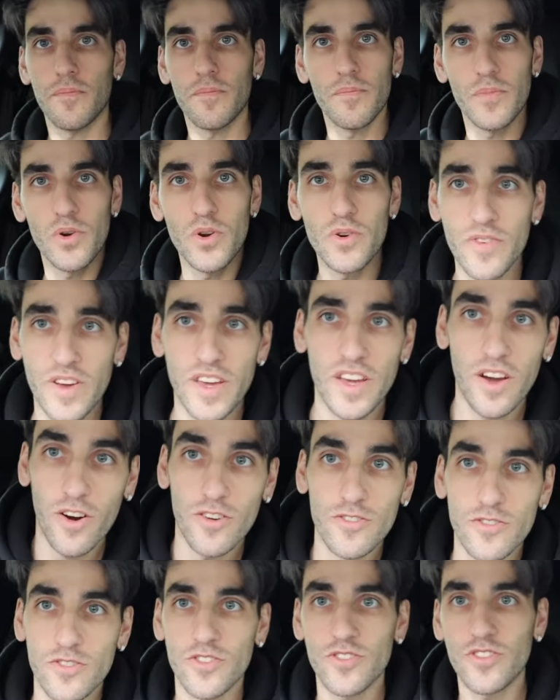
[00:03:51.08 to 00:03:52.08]
Moving
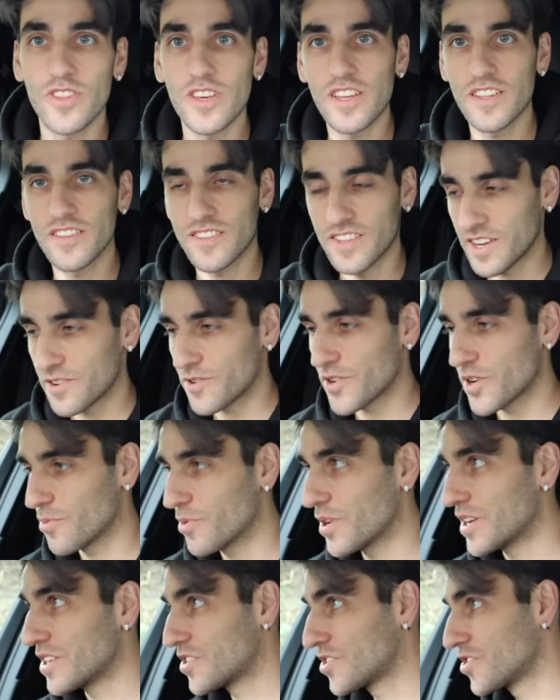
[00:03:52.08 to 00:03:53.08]
on to the interior,
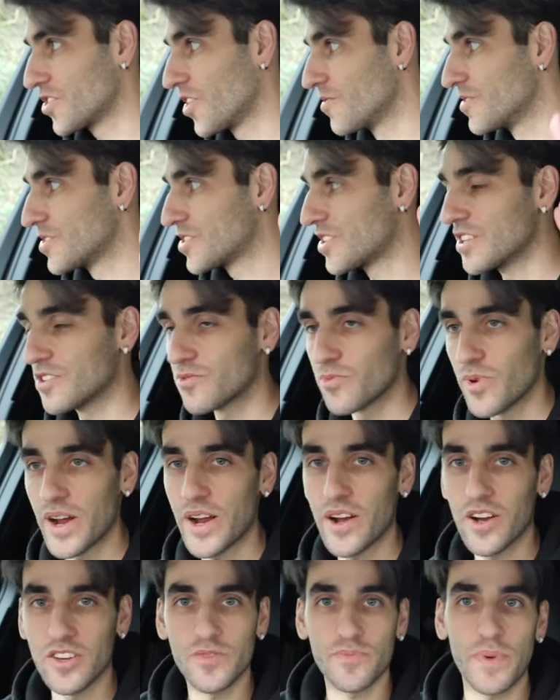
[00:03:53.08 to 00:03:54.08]
which obviously is
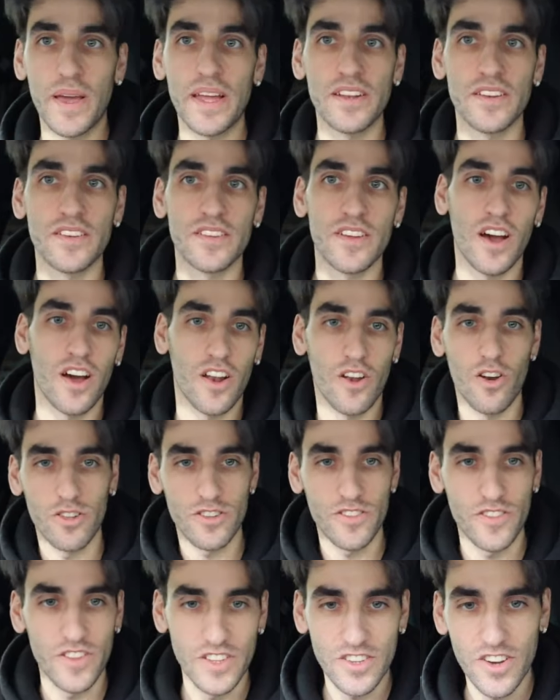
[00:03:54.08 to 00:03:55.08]
where I spend a
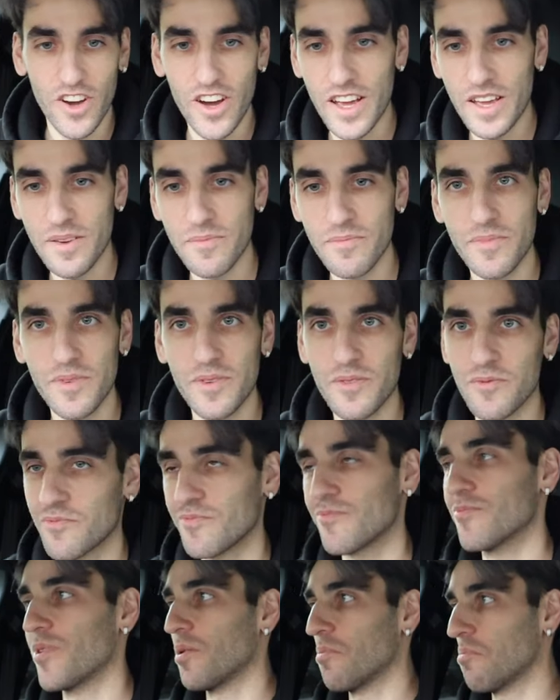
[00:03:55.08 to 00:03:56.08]
lot of the time,
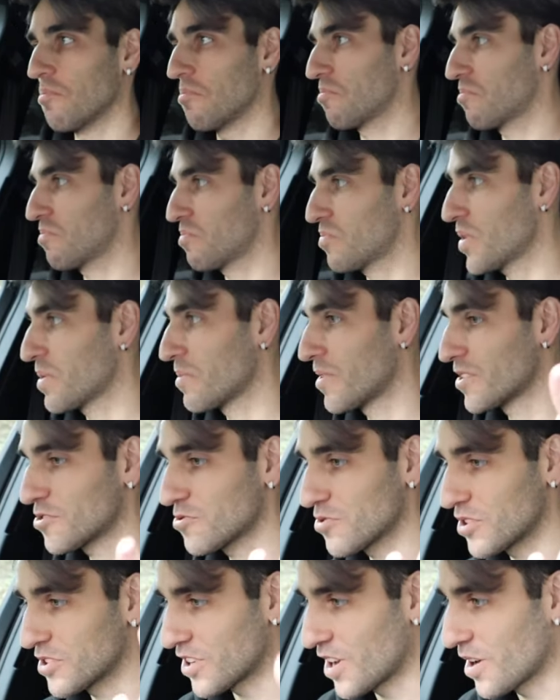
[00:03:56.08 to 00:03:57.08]
well, pretty much
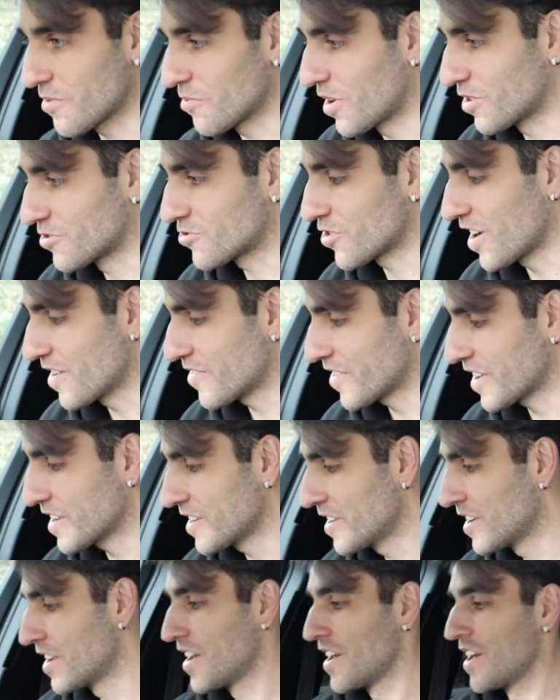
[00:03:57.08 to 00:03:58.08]
all the time while
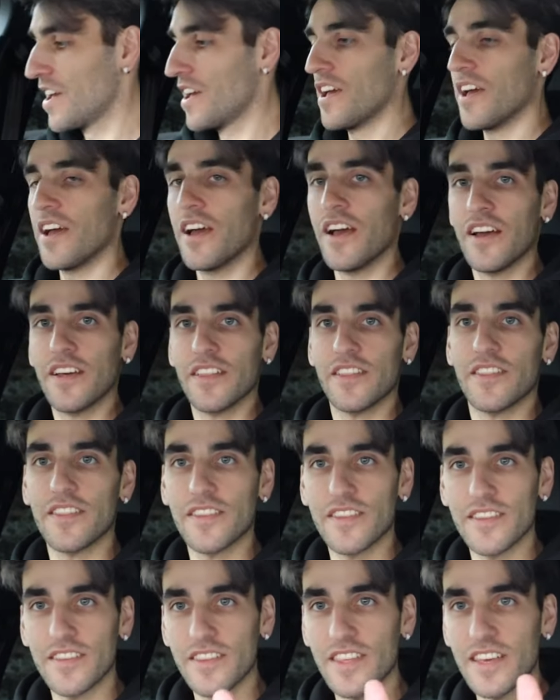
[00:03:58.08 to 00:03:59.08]
driving.
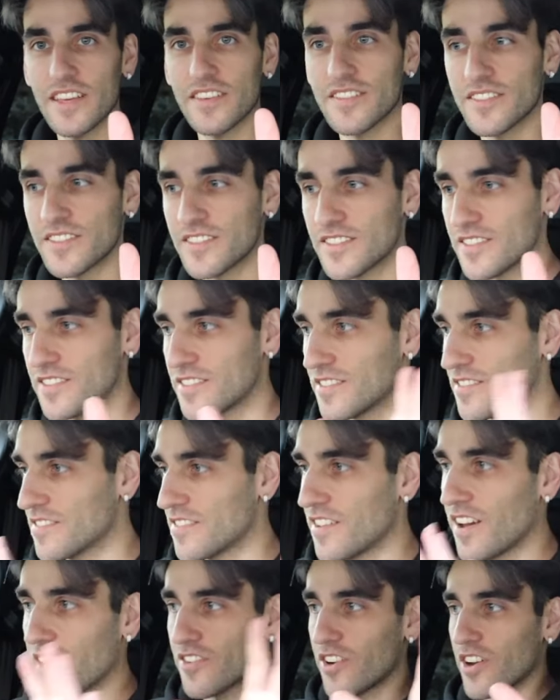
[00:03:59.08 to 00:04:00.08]
This,
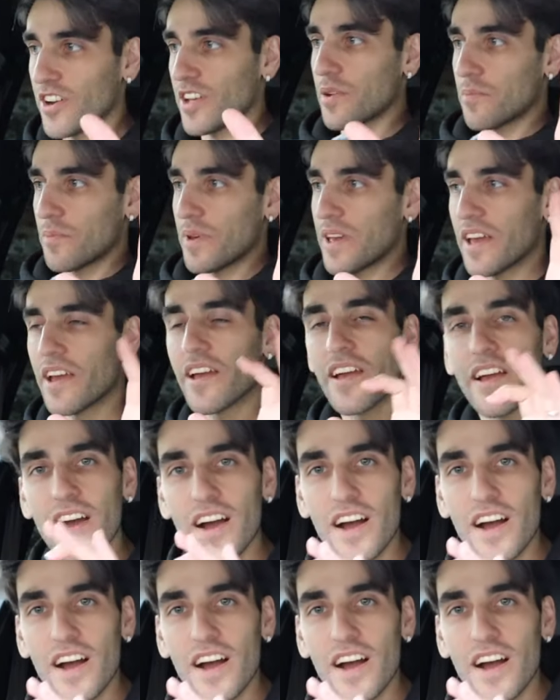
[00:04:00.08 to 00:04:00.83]
I've got to admit,